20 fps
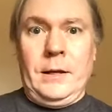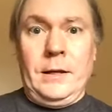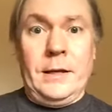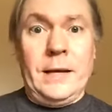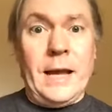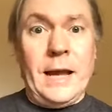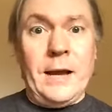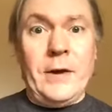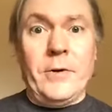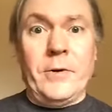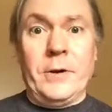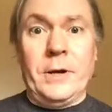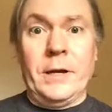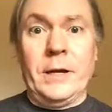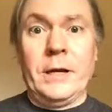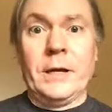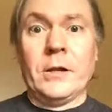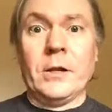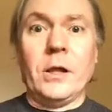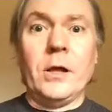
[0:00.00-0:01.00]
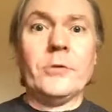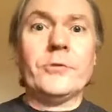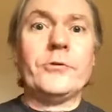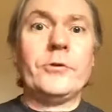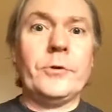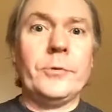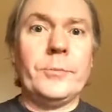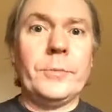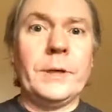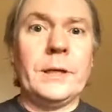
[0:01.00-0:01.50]
Now, it'll
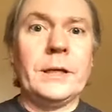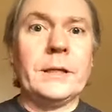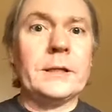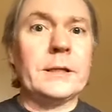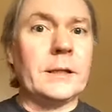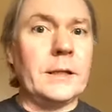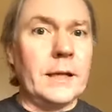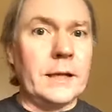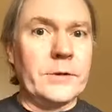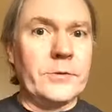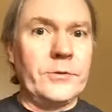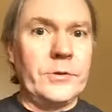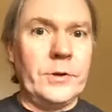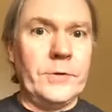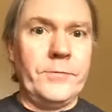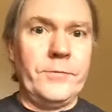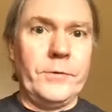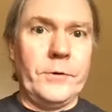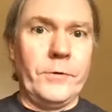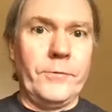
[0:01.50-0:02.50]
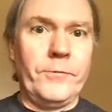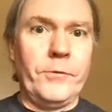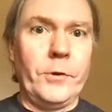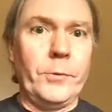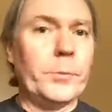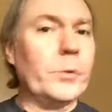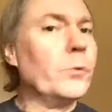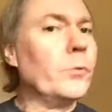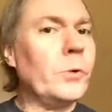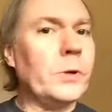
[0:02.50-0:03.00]
also mean the legacy of Phil
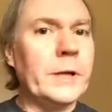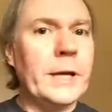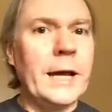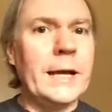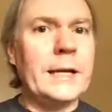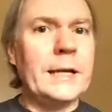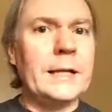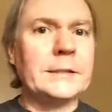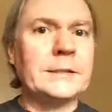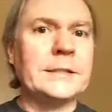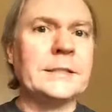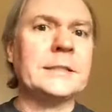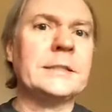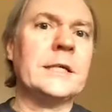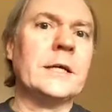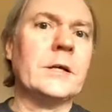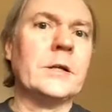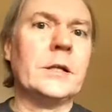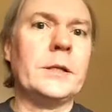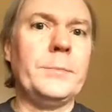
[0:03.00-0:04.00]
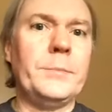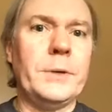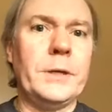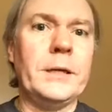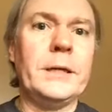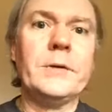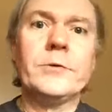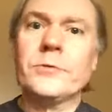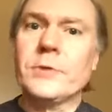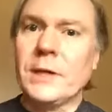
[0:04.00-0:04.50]
Fulmer will not necessarily
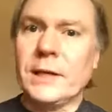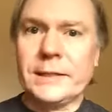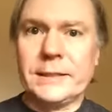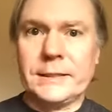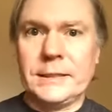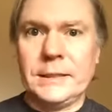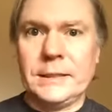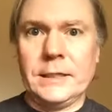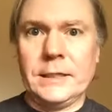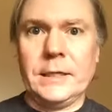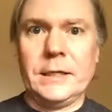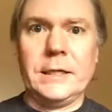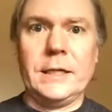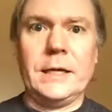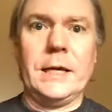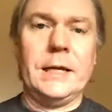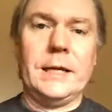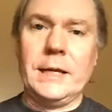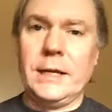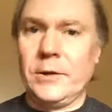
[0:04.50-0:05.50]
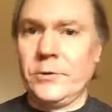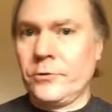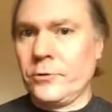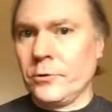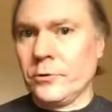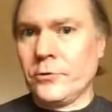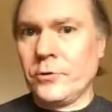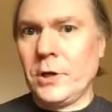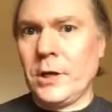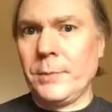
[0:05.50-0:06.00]
be his 1998
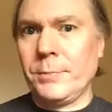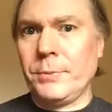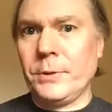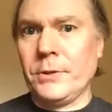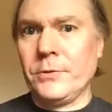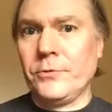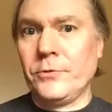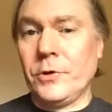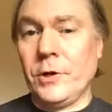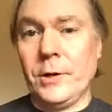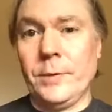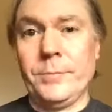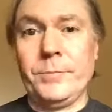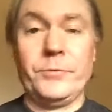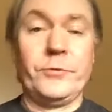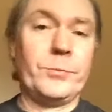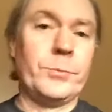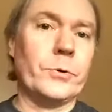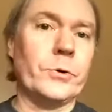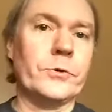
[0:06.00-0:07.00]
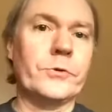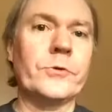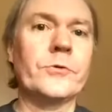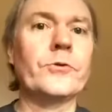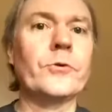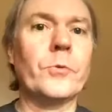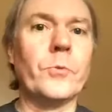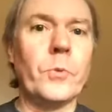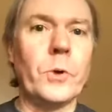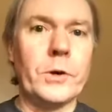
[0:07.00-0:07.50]
national championship. Sports
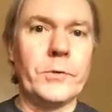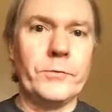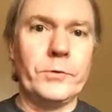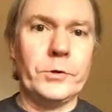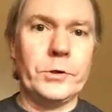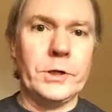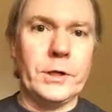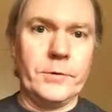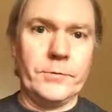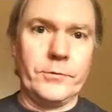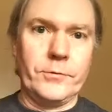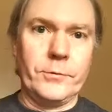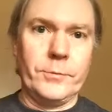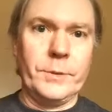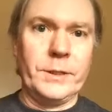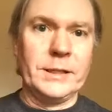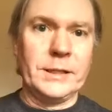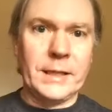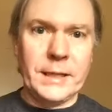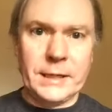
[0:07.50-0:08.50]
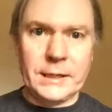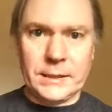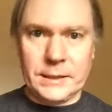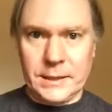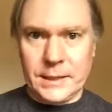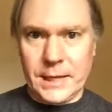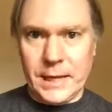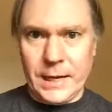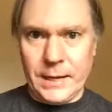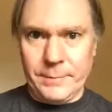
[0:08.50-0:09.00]
is a what have you done for me
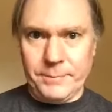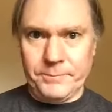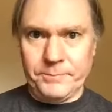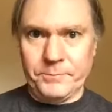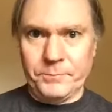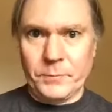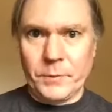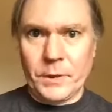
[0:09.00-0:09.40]
lately game.